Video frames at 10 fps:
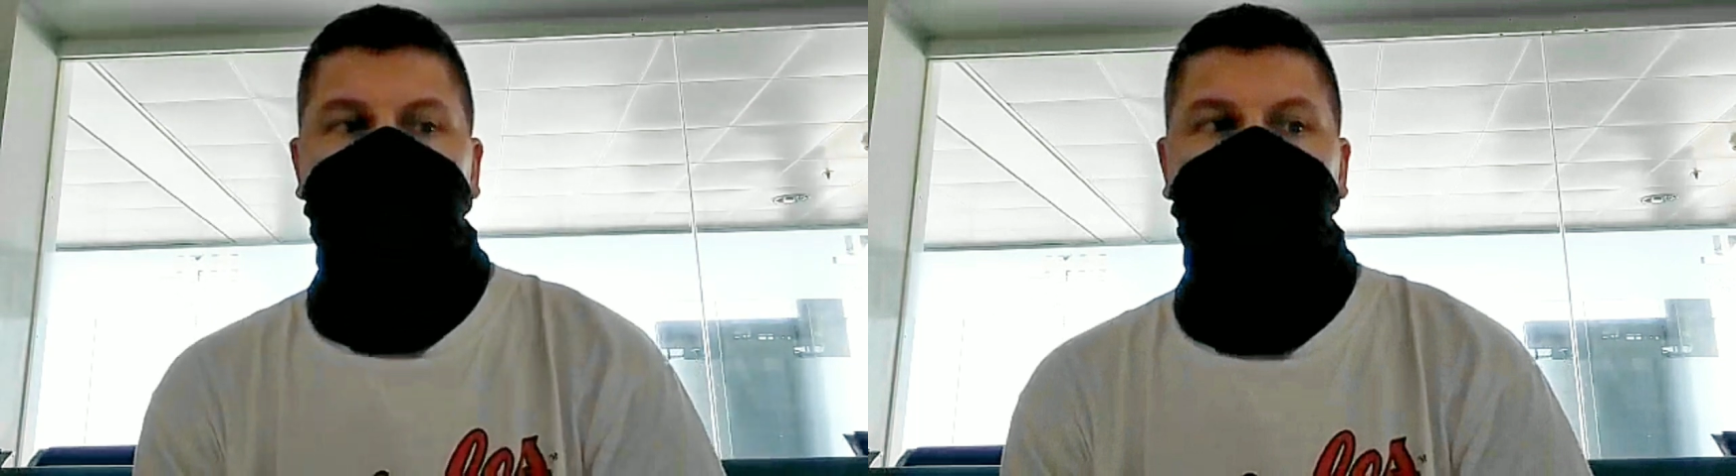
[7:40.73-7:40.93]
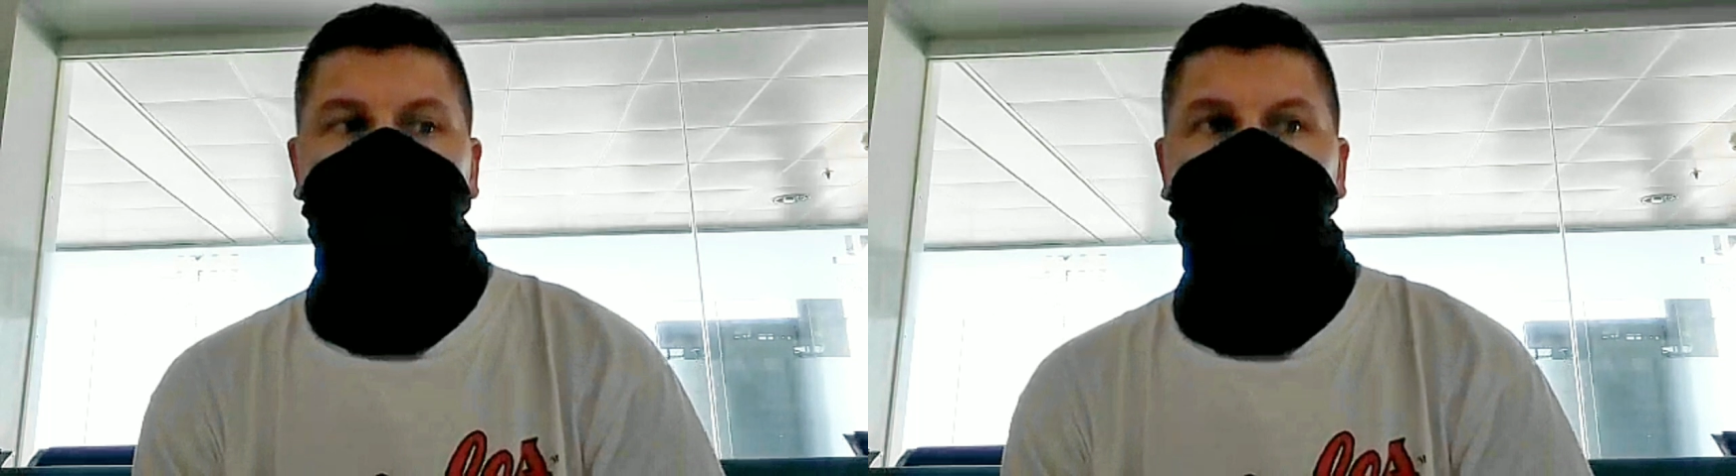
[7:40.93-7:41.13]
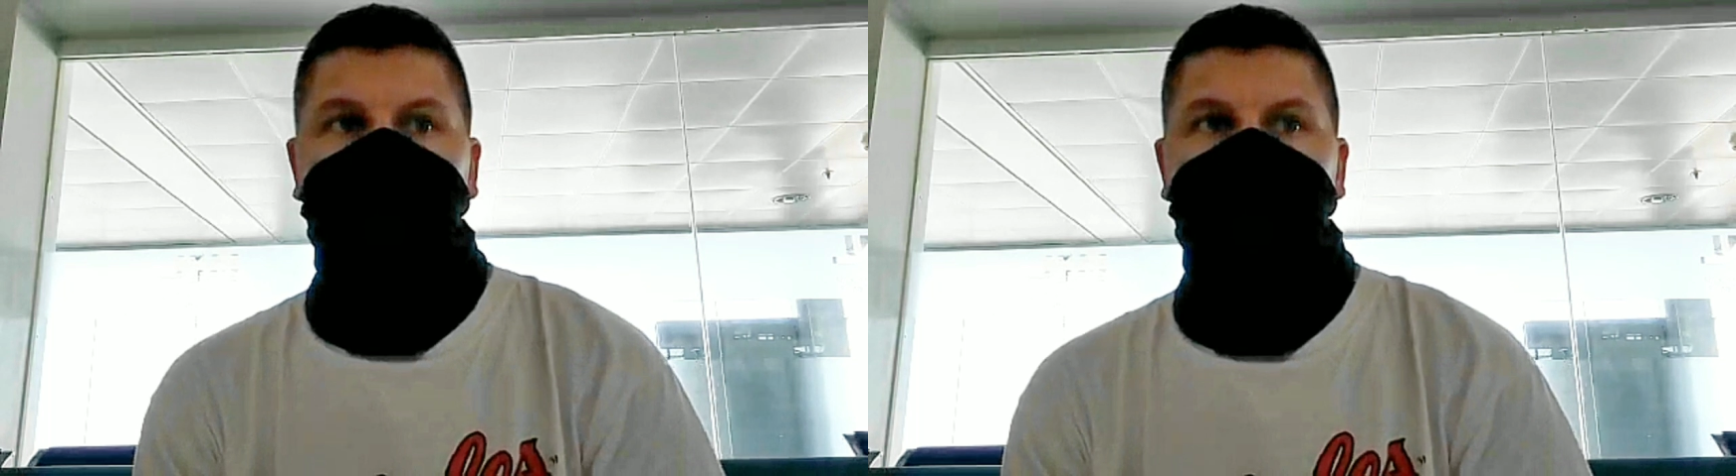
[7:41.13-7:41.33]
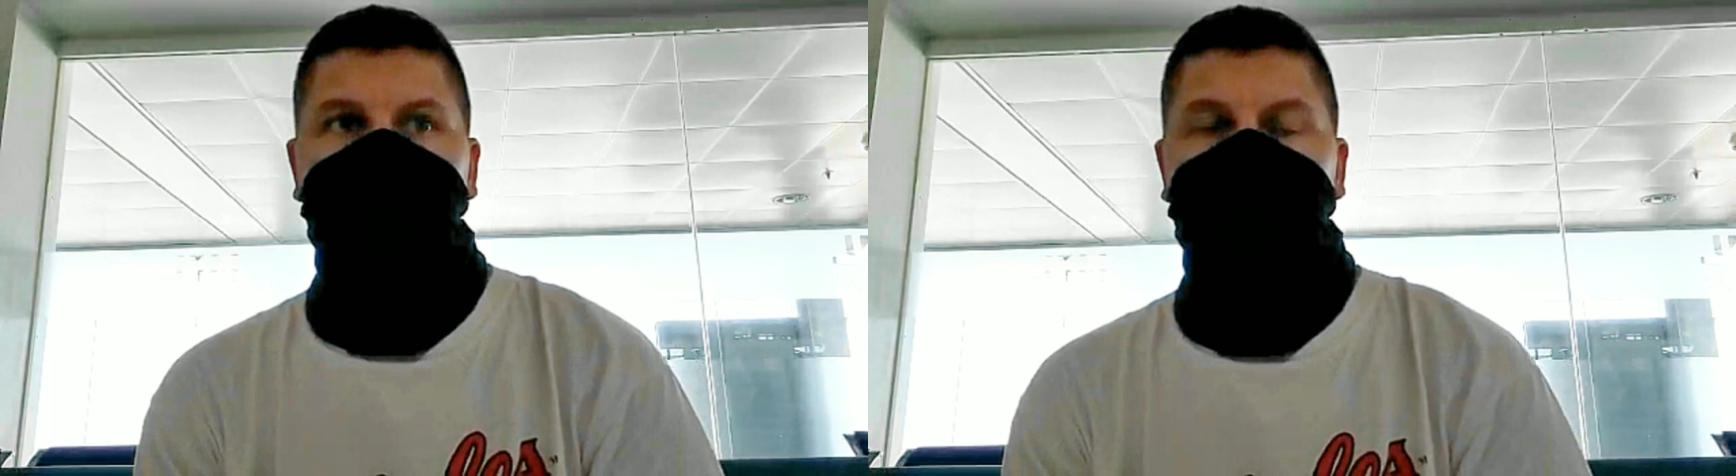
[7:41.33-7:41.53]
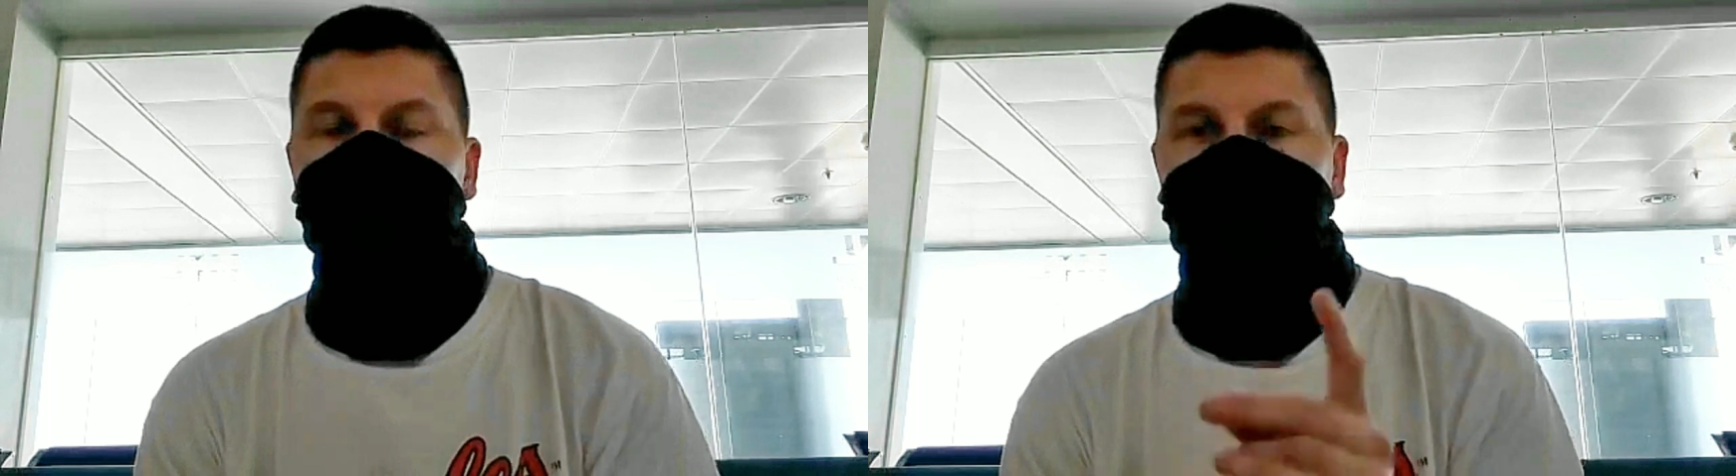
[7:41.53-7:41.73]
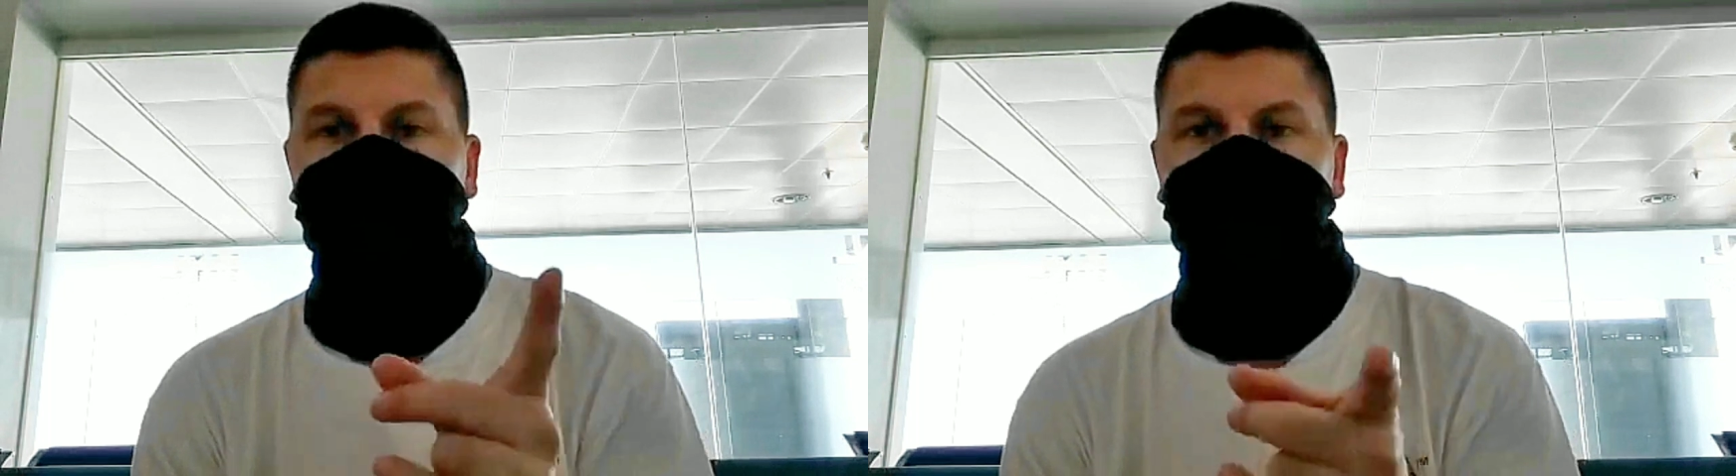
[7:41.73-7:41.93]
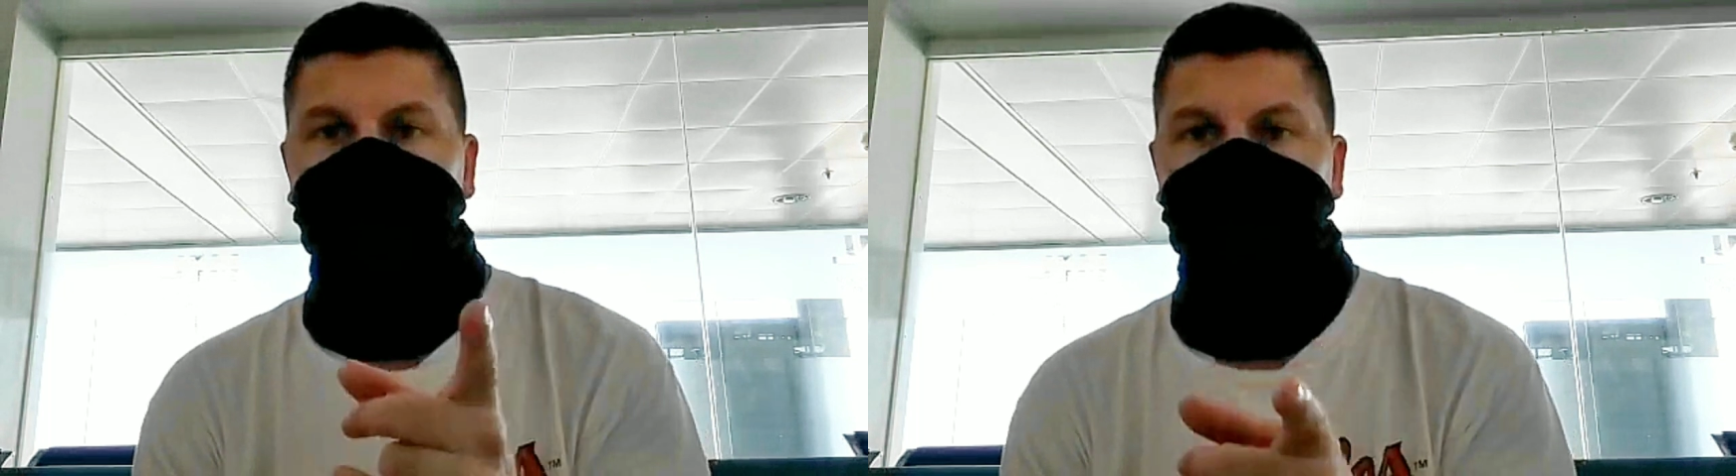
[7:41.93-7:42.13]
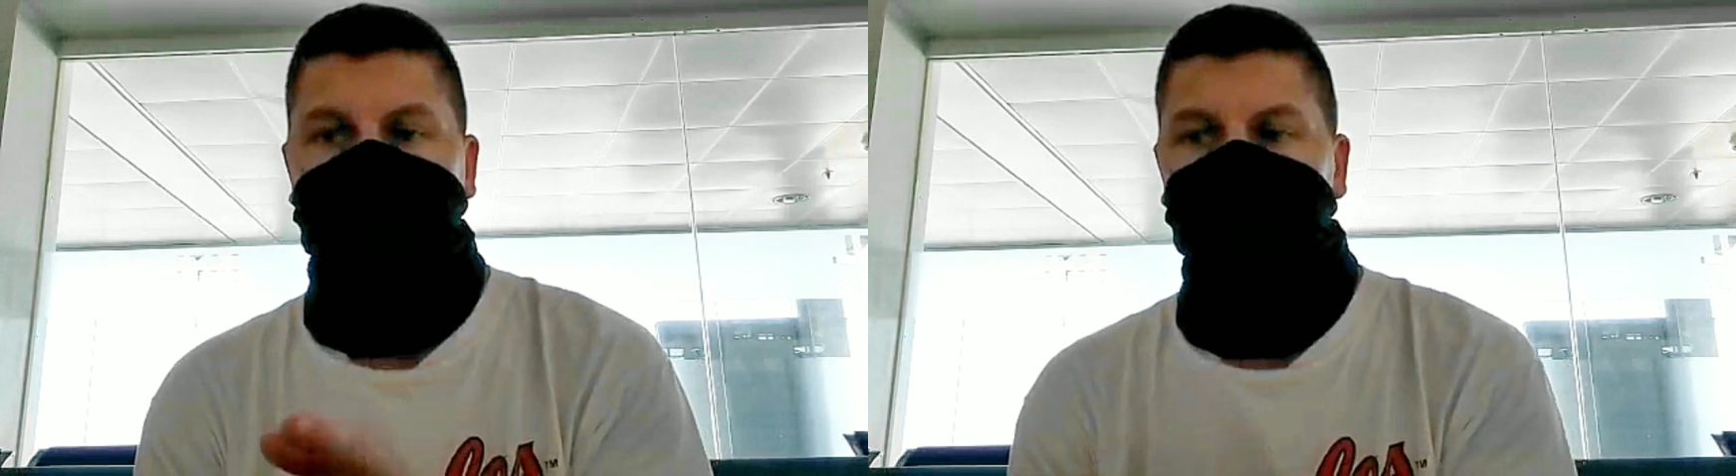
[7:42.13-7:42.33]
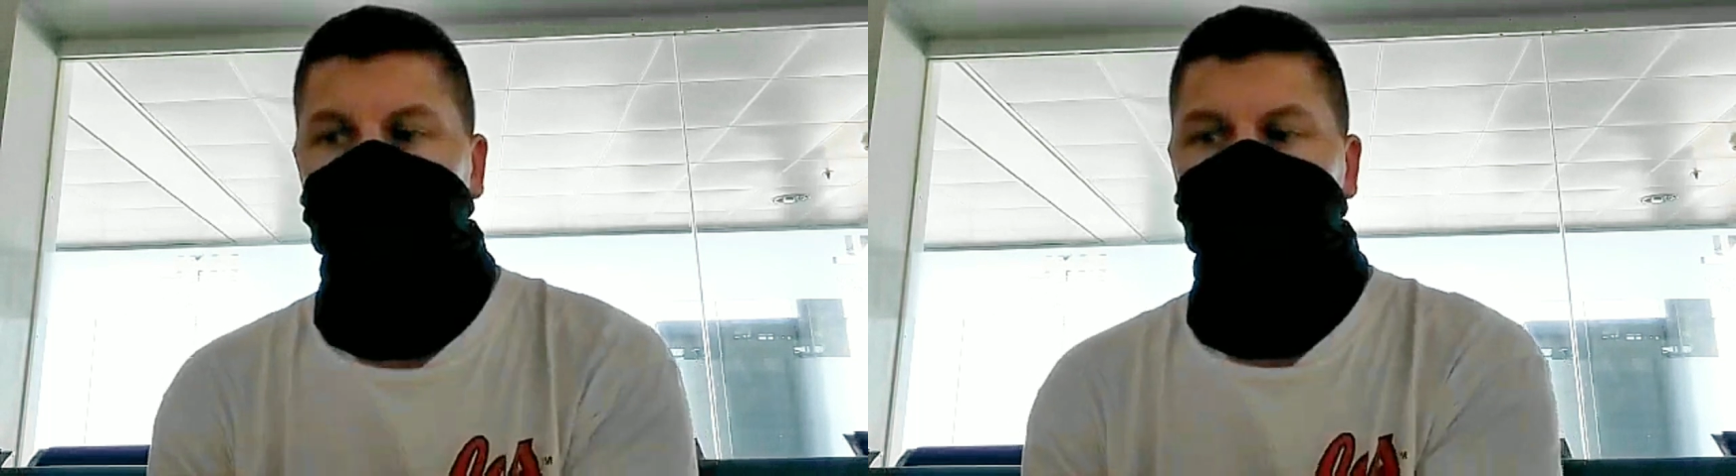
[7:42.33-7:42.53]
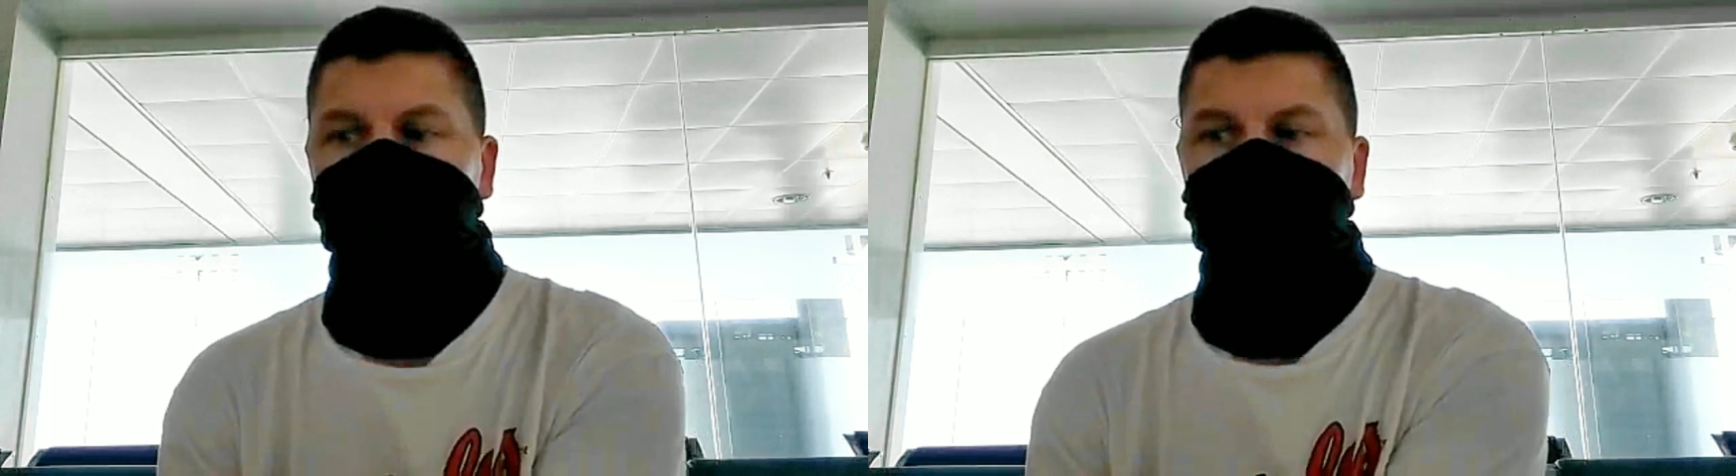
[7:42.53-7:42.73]
Um, you have to bring
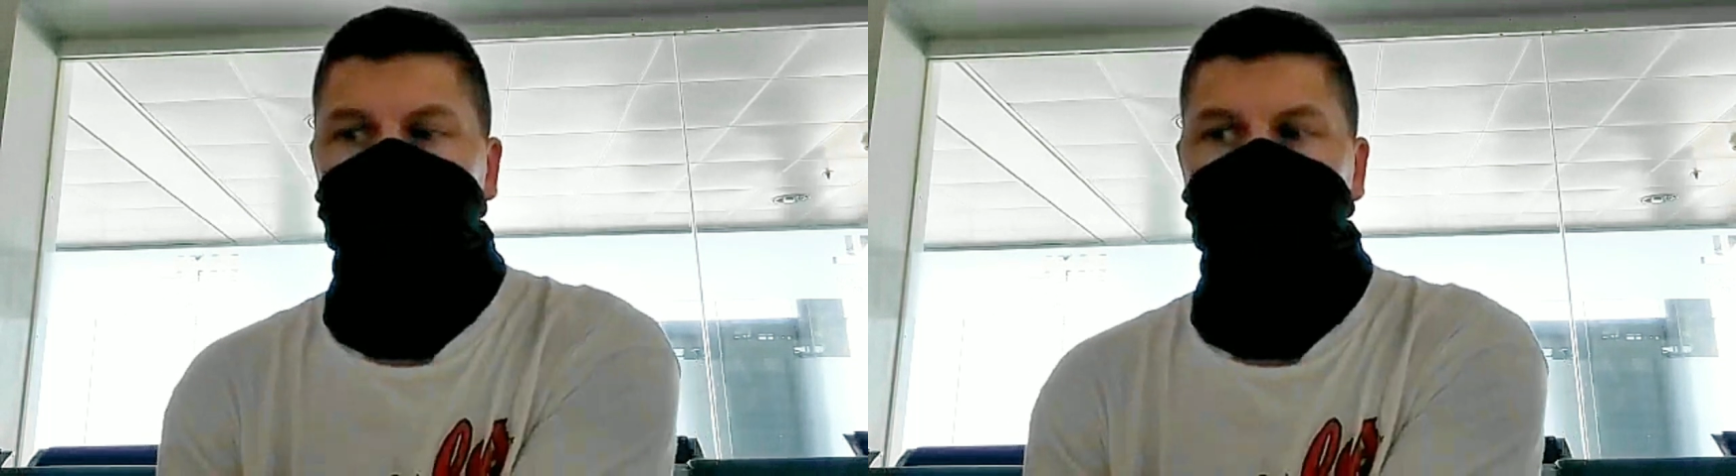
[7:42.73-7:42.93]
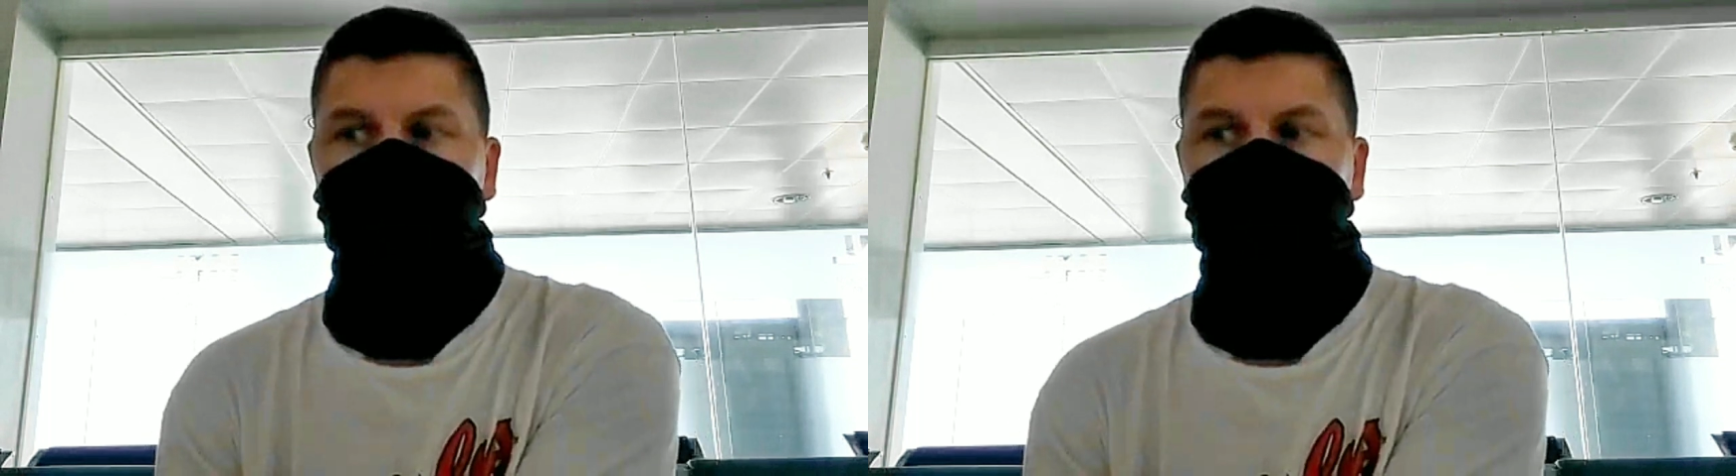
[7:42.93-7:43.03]
batteries